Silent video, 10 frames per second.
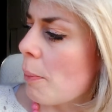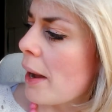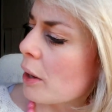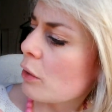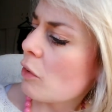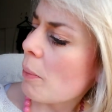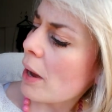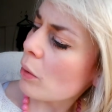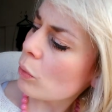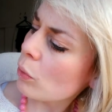for a pack of
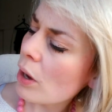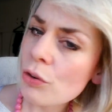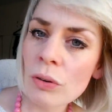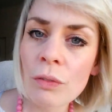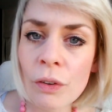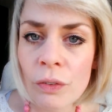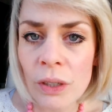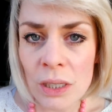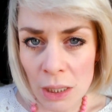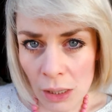about
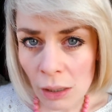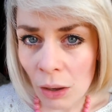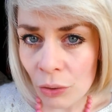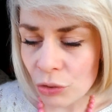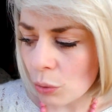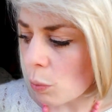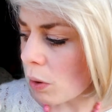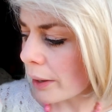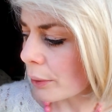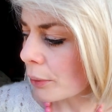150, so they'll last you a
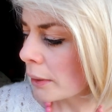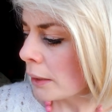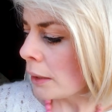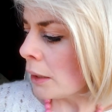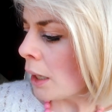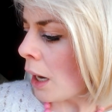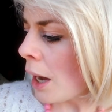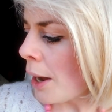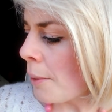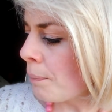while.
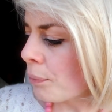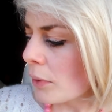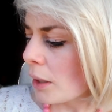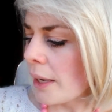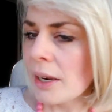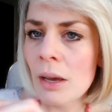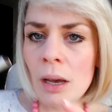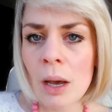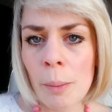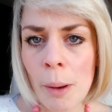Get
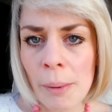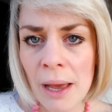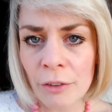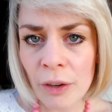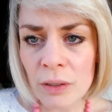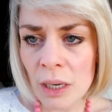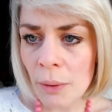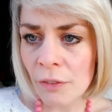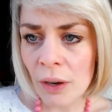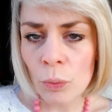a black felt
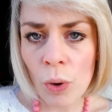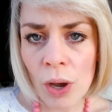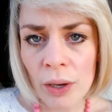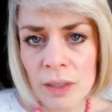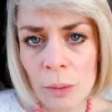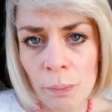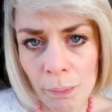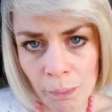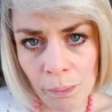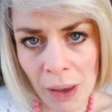tip, I find works
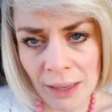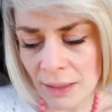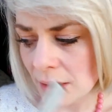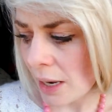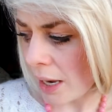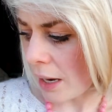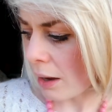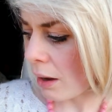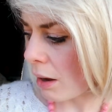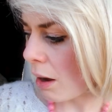best
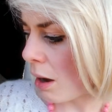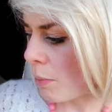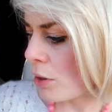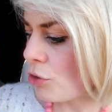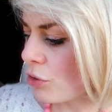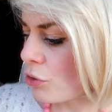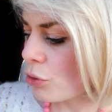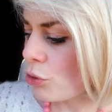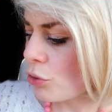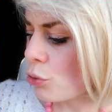here, and
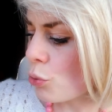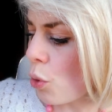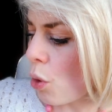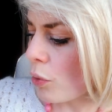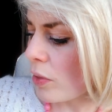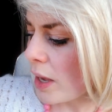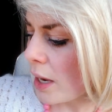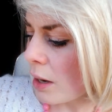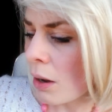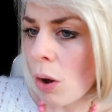just draw
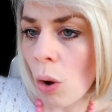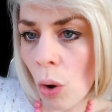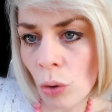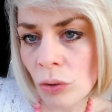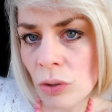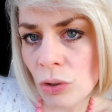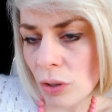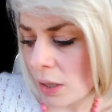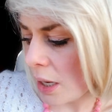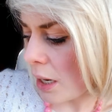
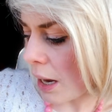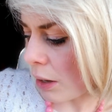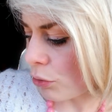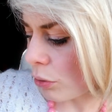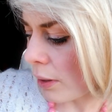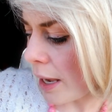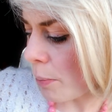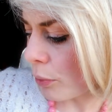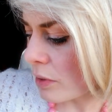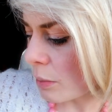onto the actual
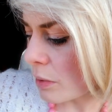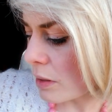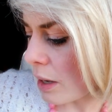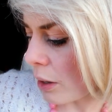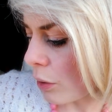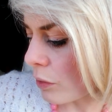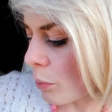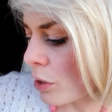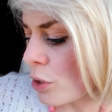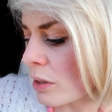labels themselves.
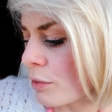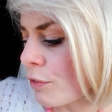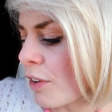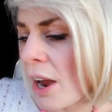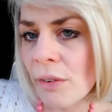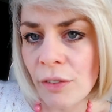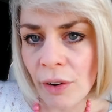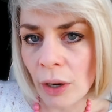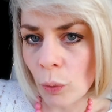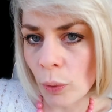I'm going to do this very, very